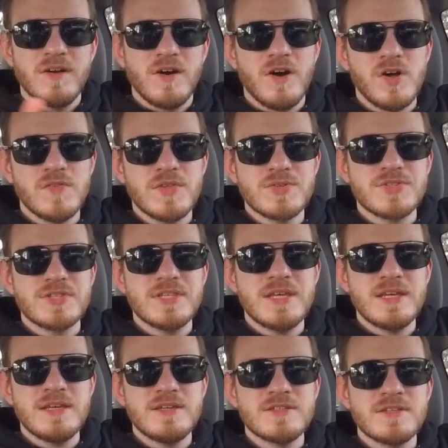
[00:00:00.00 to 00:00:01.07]
All those
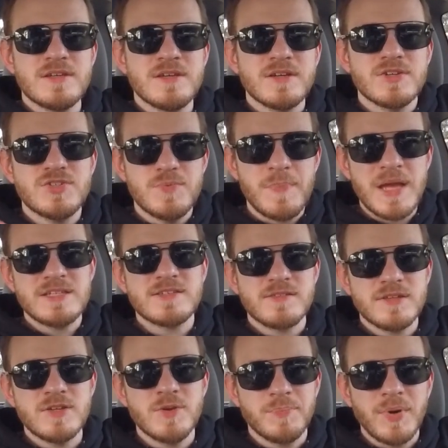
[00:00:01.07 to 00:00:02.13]
things, because
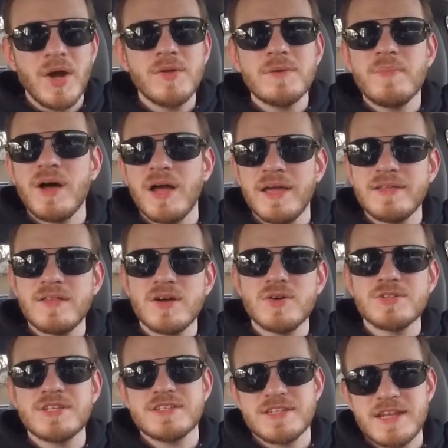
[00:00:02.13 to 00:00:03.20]
you're probably buying
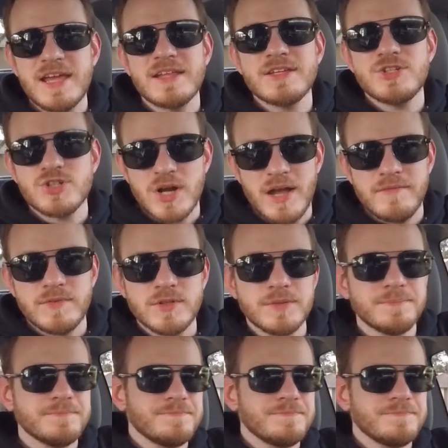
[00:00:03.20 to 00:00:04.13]
those as a daily driver.